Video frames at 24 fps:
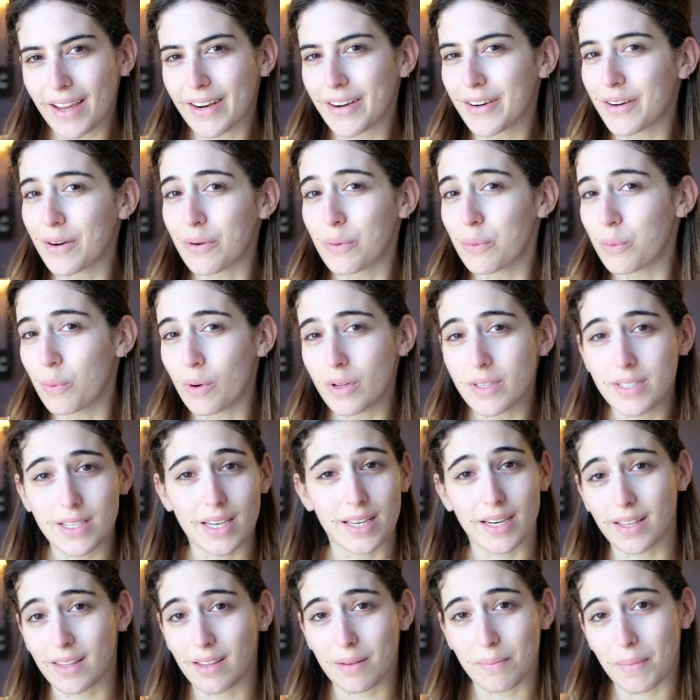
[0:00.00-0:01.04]
I don't know what's
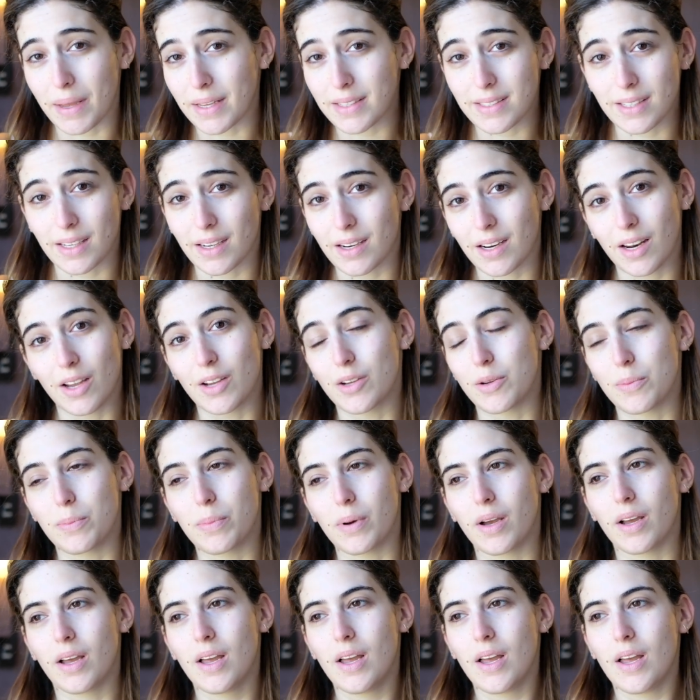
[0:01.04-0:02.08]
in it that makes it glow,
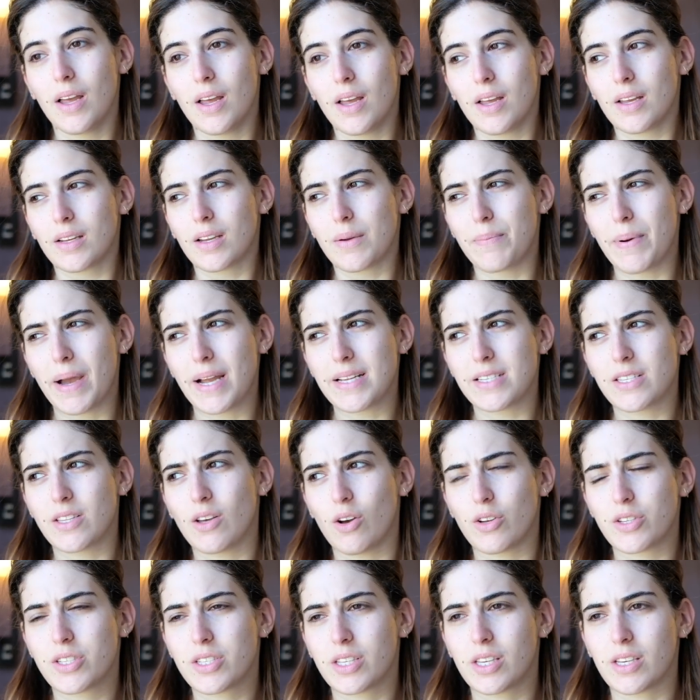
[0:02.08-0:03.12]
but compared to the
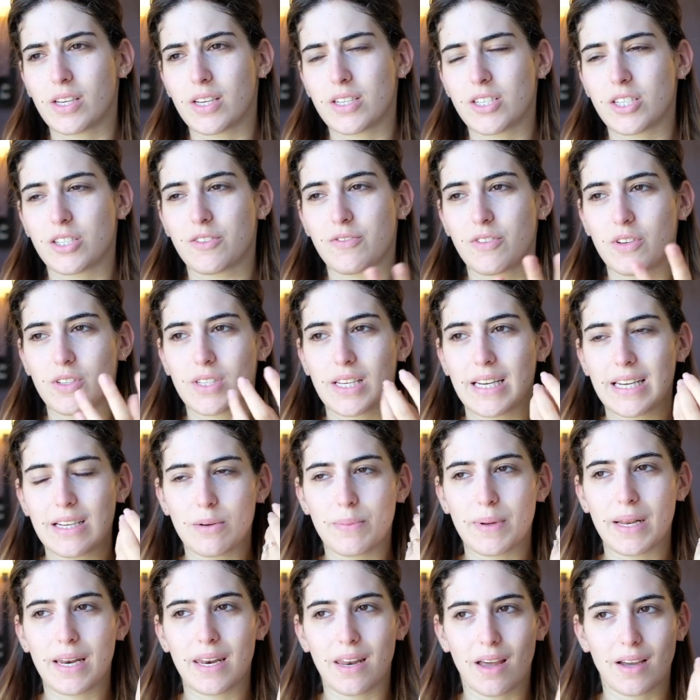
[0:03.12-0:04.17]
Oscar, it just feels a little
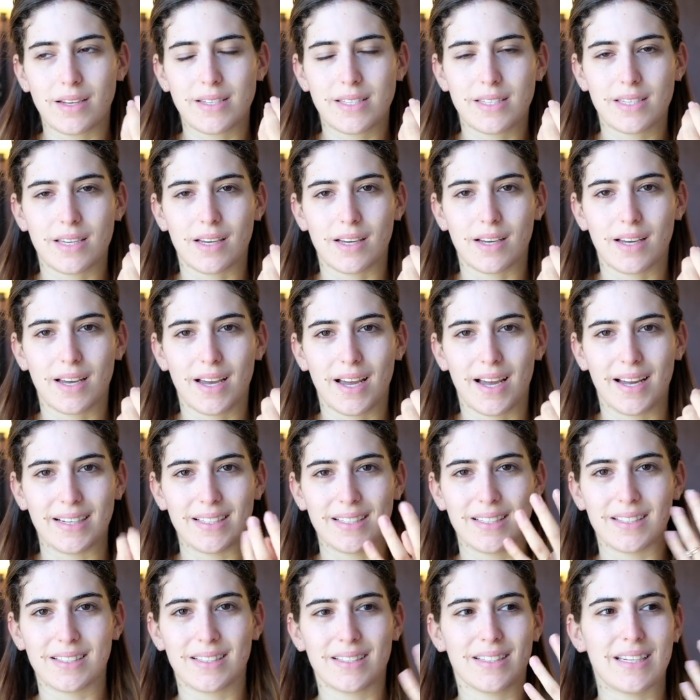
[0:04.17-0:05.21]
bit lighter
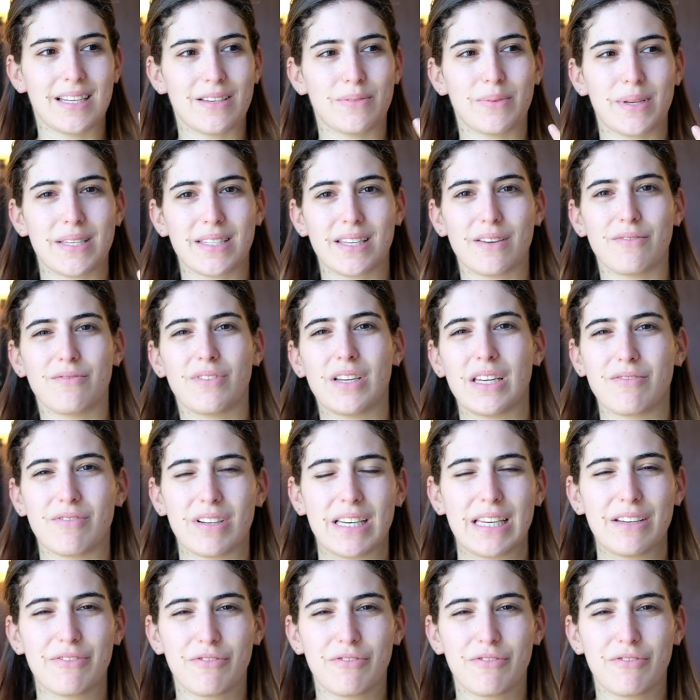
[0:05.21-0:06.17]
and leaves my skin feeling really